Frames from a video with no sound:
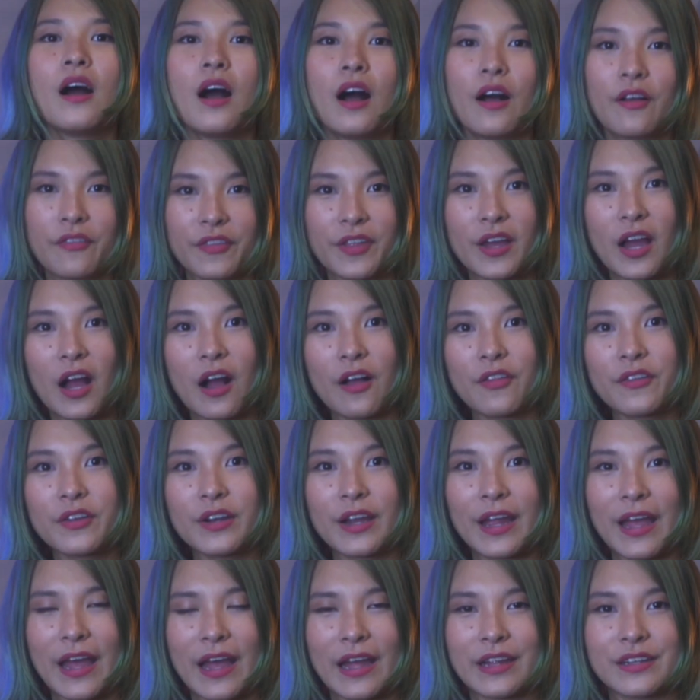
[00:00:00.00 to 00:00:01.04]
On the other
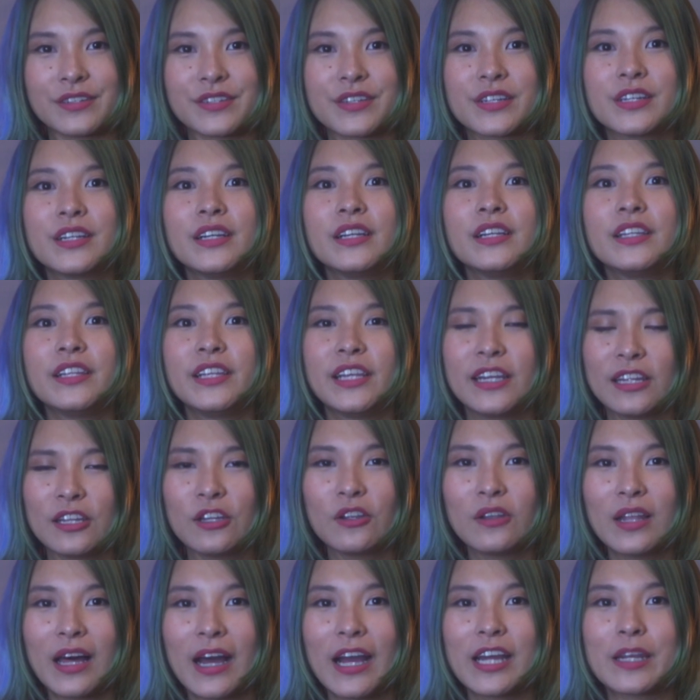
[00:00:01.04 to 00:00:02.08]
hand,
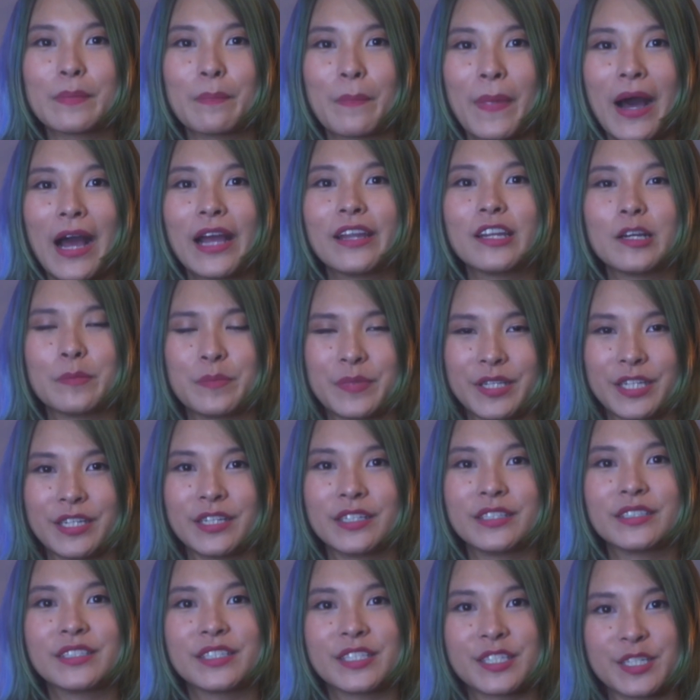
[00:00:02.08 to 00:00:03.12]
yellow light might
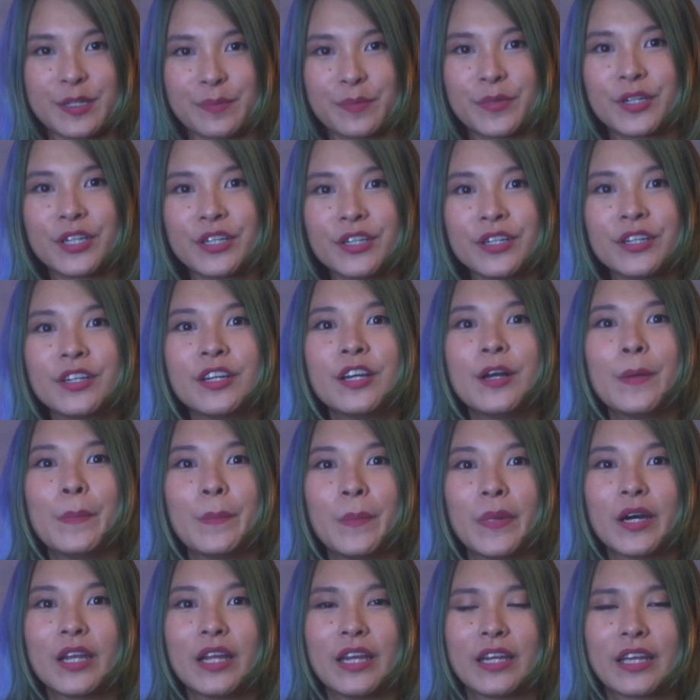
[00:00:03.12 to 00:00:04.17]
appear dimmer,
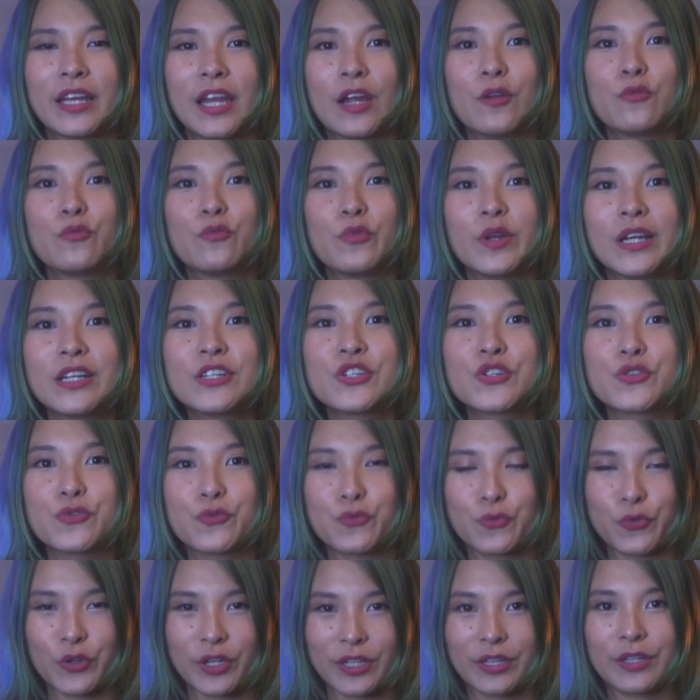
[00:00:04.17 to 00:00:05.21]
but it can reach
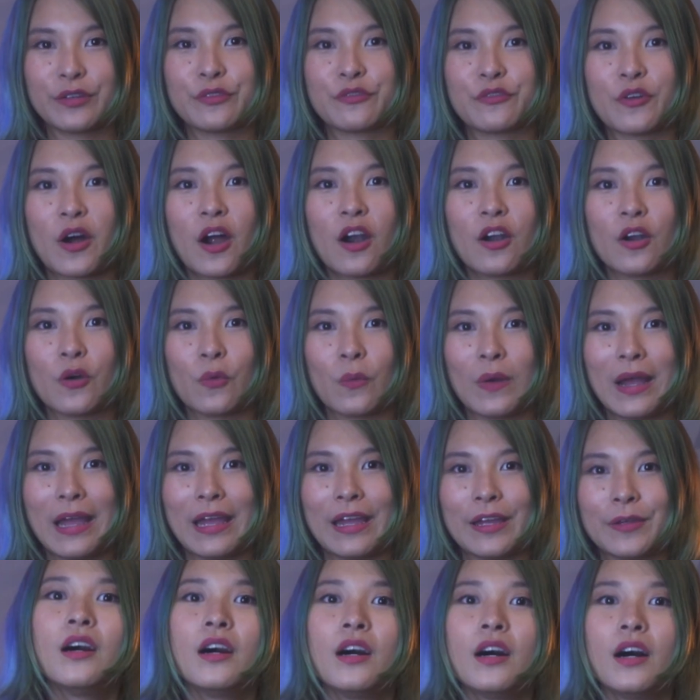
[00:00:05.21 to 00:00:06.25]
really far
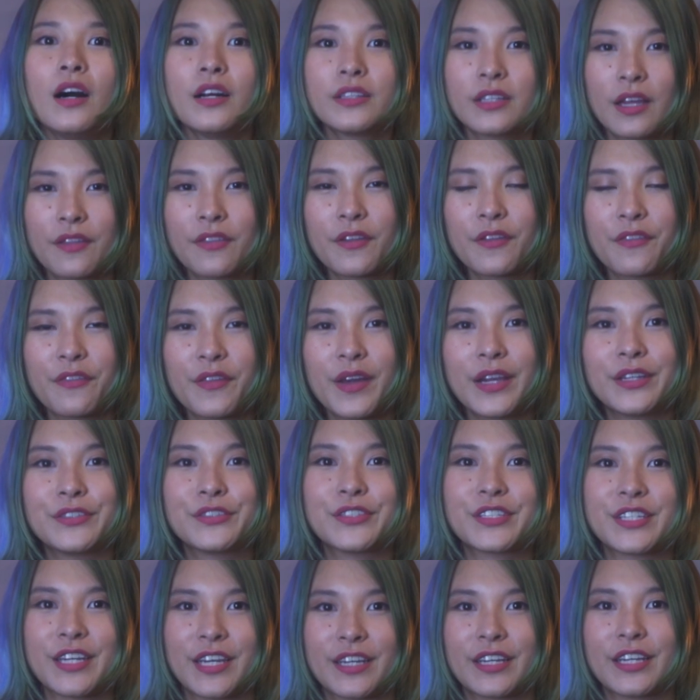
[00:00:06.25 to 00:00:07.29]
away. Another thing
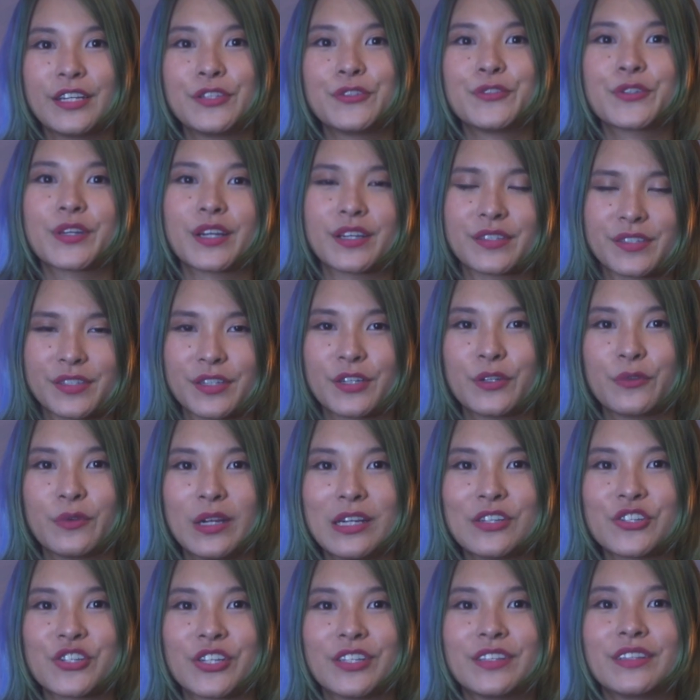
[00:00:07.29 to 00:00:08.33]
to take into
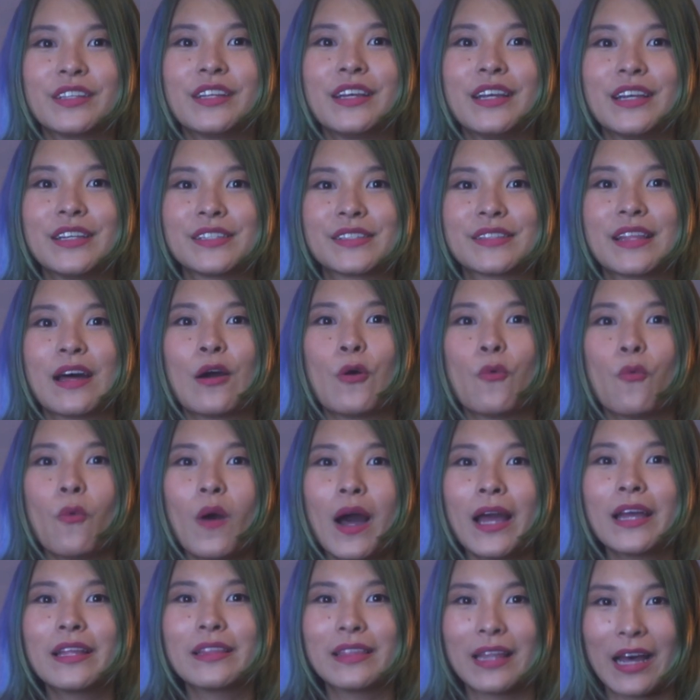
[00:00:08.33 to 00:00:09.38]
consideration is that
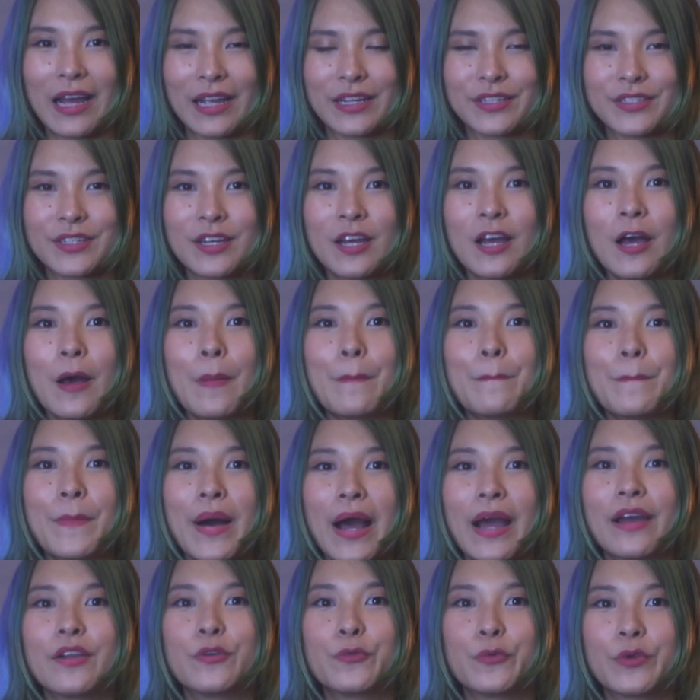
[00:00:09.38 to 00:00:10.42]
white light
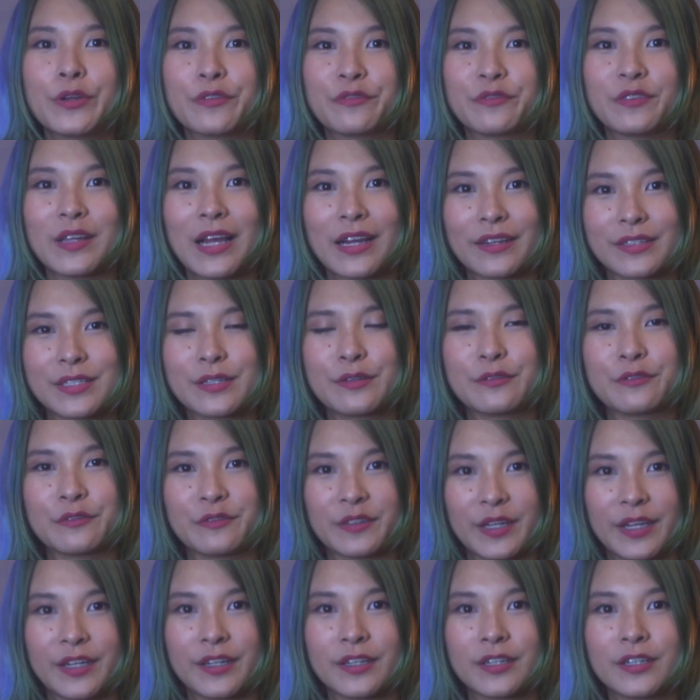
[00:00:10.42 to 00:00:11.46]
might reflecting
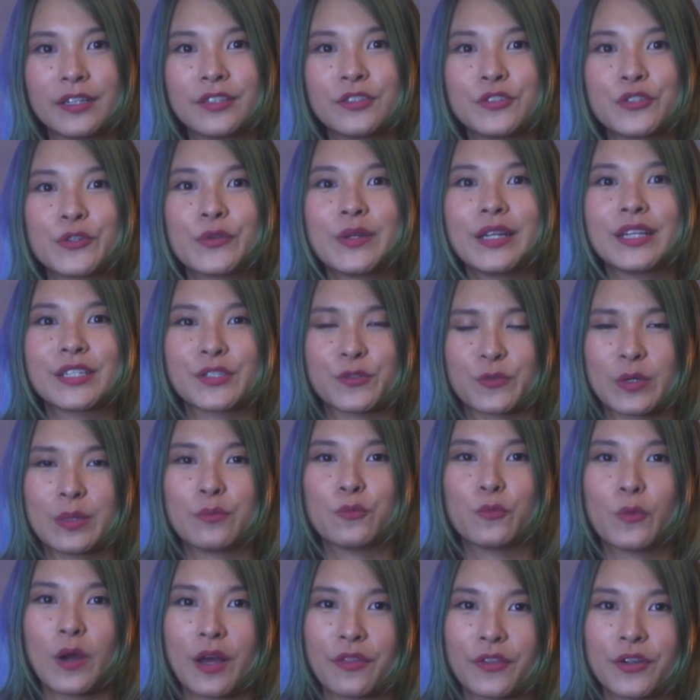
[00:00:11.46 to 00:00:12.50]
flare during
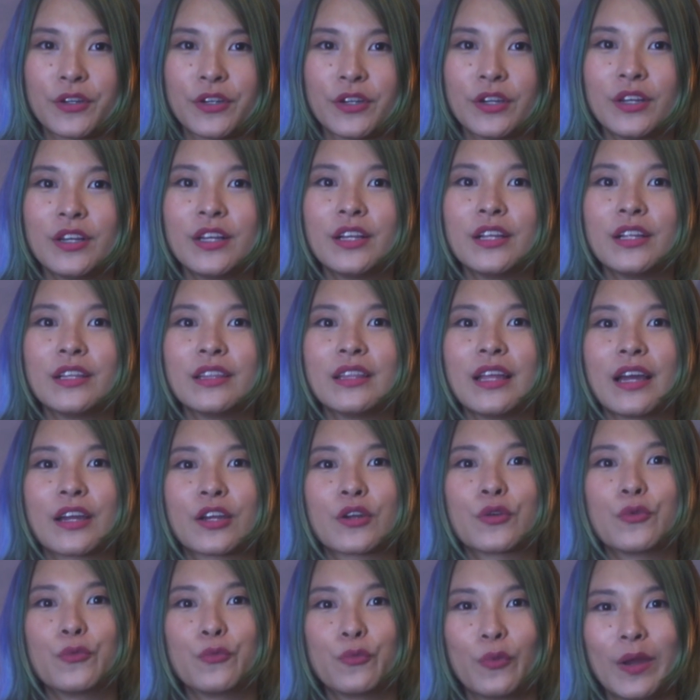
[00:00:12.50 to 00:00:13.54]
extreme weather, like
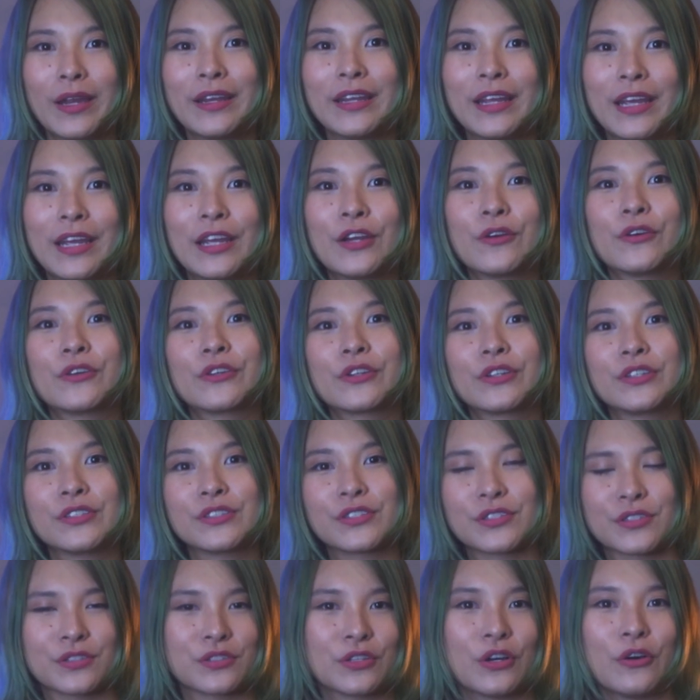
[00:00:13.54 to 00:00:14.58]
raining or
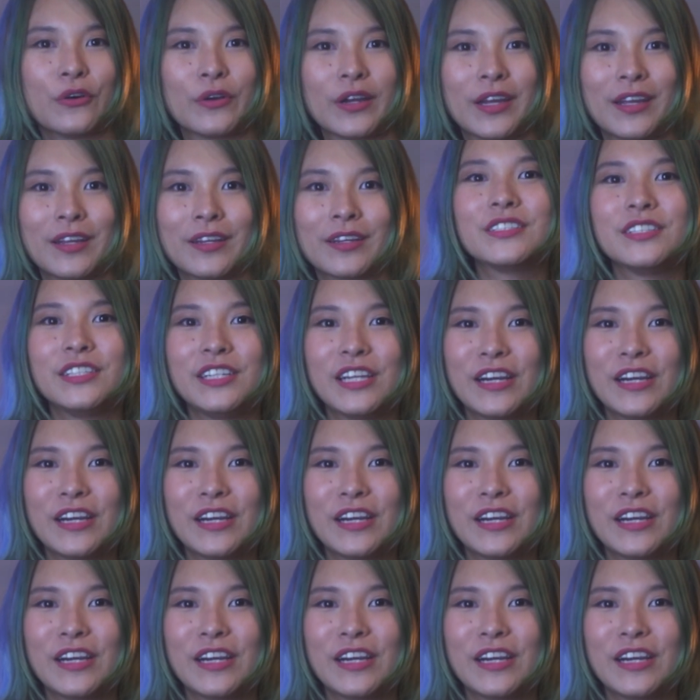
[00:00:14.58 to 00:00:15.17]
snowing.